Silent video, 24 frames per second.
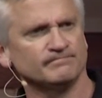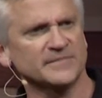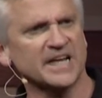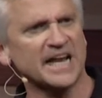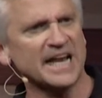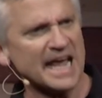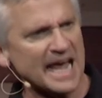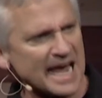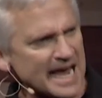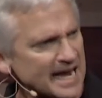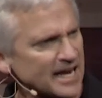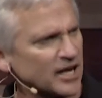
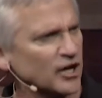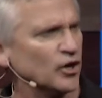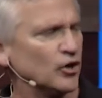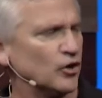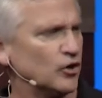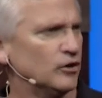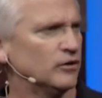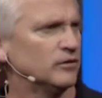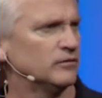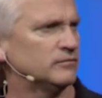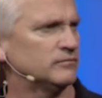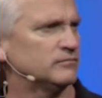and
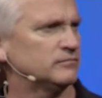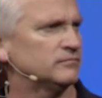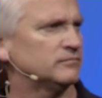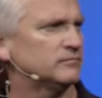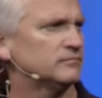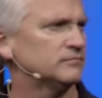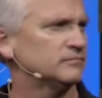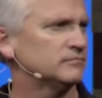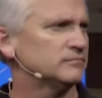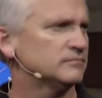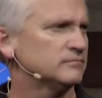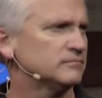anger
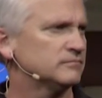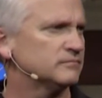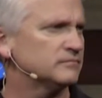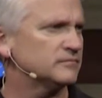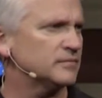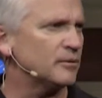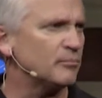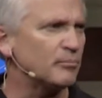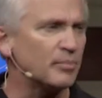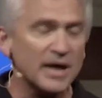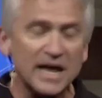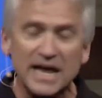
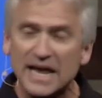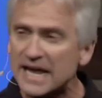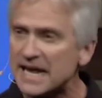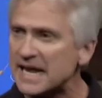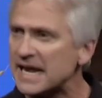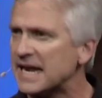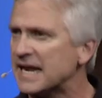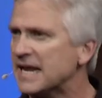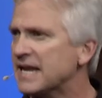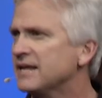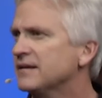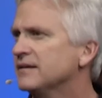and
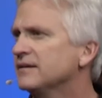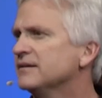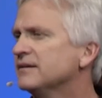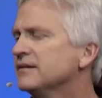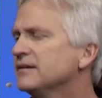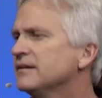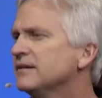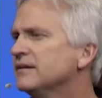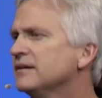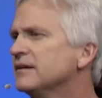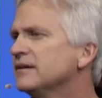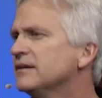pain
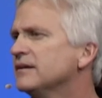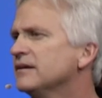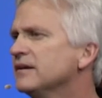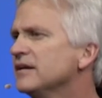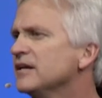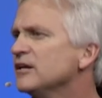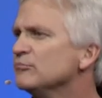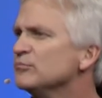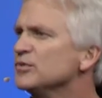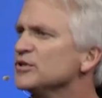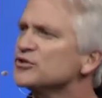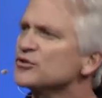
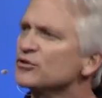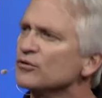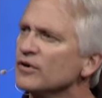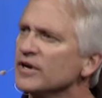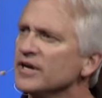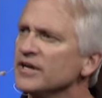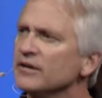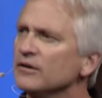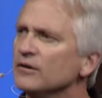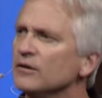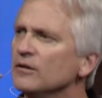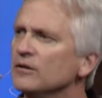and
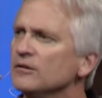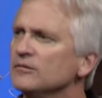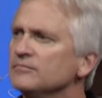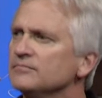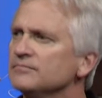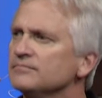betrayal.